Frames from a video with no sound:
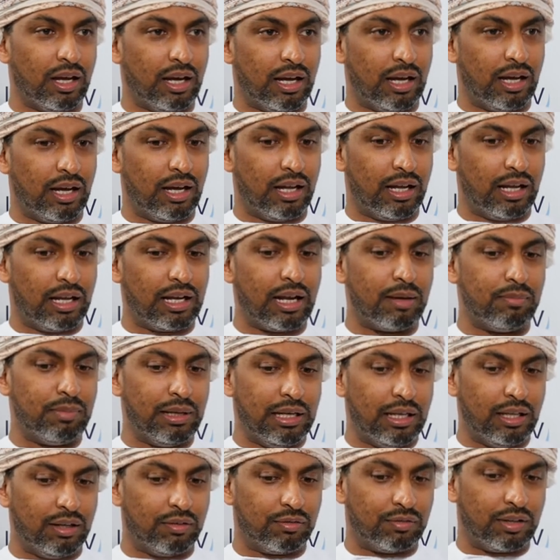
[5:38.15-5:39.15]
And I
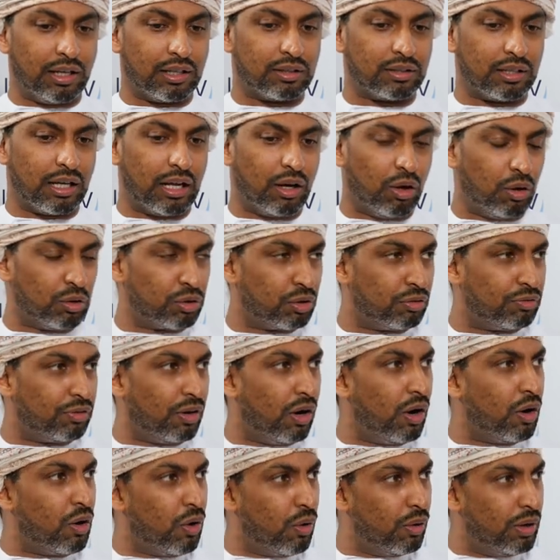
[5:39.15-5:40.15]
believe that a lot of
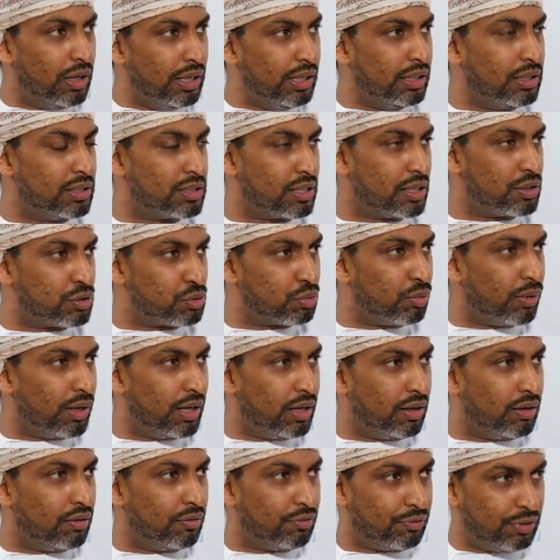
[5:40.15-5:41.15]
our colleagues as
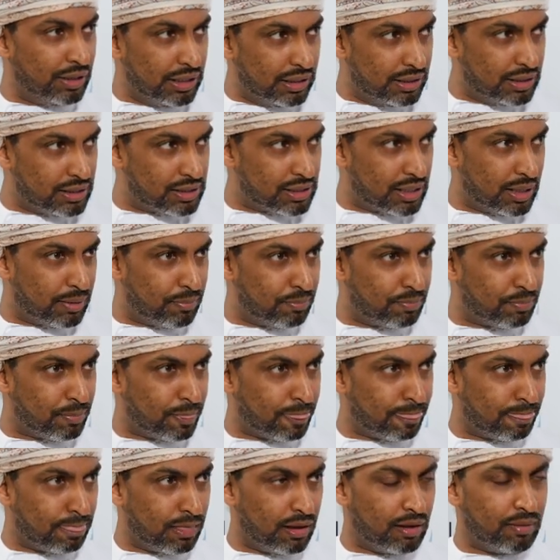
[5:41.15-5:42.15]
well feel the same.
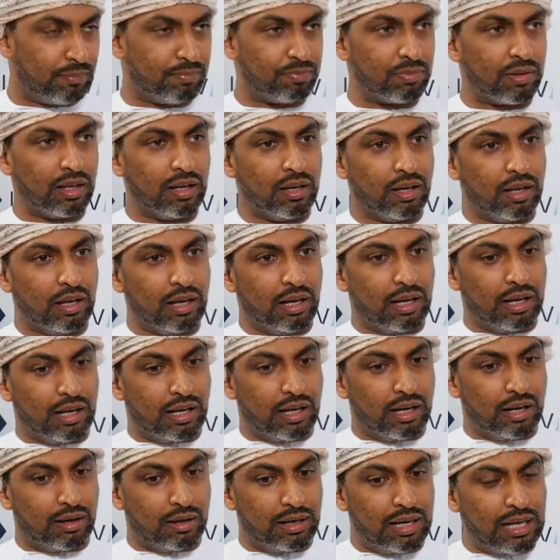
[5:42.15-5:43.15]

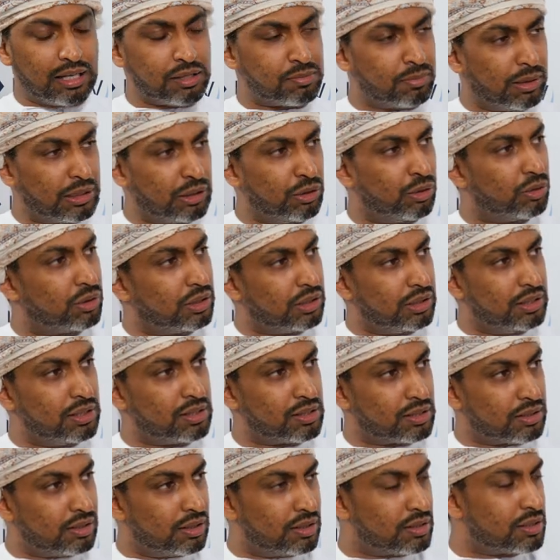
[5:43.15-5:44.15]
Last but not
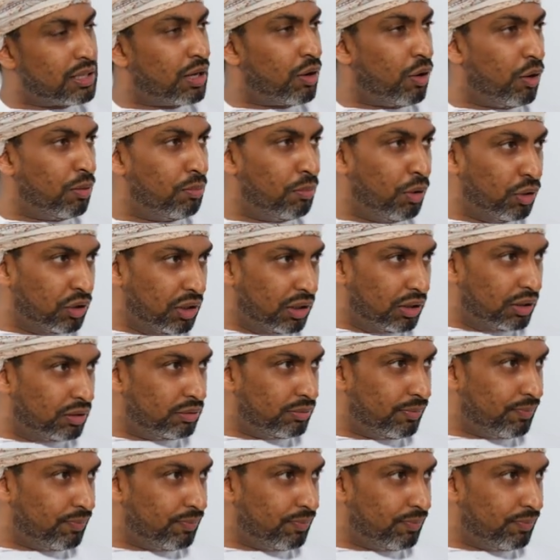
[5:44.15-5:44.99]
least, it's a role model.